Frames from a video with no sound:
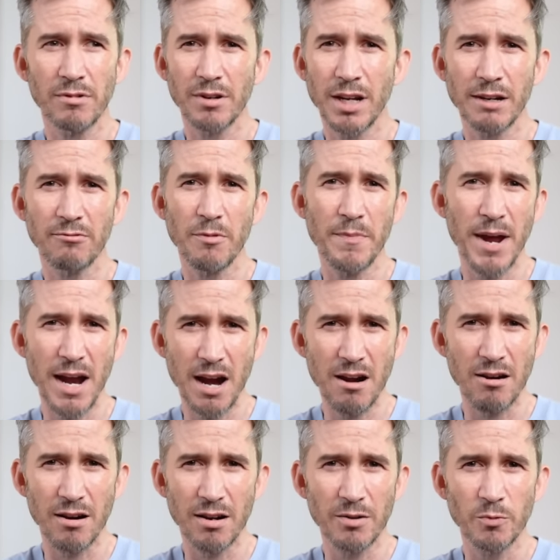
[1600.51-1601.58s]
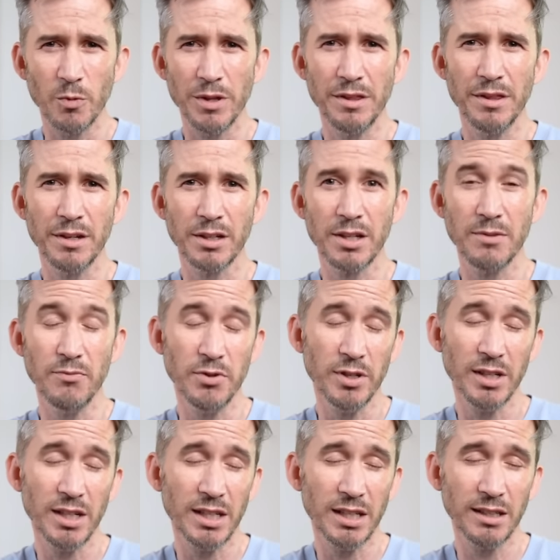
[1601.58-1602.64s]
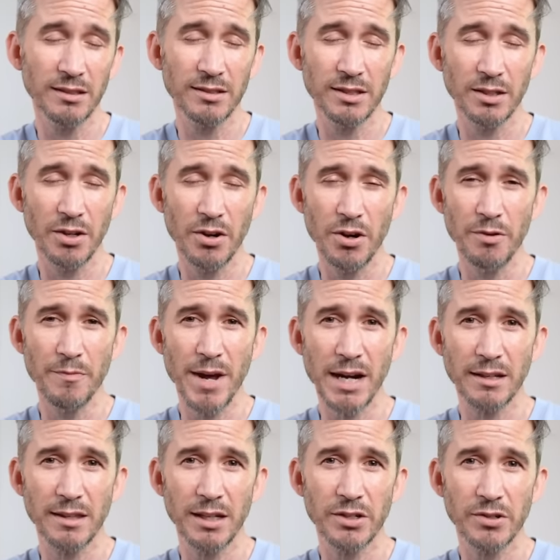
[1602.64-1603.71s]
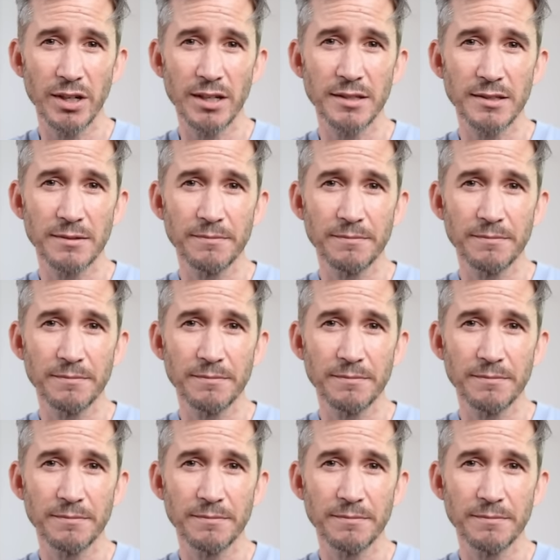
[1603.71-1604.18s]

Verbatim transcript: like repair with the community to earn back their trust.